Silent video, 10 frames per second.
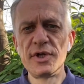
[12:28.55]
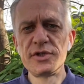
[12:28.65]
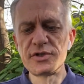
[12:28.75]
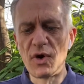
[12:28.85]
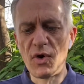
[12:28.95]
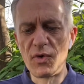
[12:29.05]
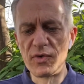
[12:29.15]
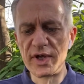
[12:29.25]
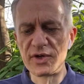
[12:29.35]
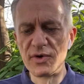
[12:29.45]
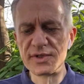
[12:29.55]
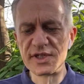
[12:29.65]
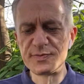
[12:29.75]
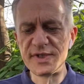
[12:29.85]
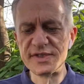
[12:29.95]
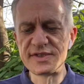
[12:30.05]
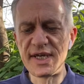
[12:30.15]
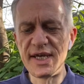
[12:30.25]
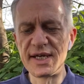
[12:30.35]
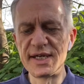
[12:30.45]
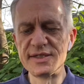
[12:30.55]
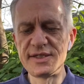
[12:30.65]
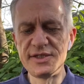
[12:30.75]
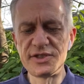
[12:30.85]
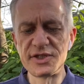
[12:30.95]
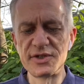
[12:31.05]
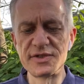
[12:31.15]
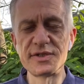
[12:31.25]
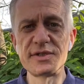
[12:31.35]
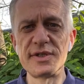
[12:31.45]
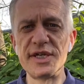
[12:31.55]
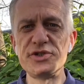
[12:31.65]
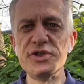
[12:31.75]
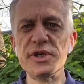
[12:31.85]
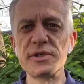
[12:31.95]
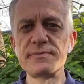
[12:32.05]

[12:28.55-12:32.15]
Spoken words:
to all that God has been saying and teaching us this year?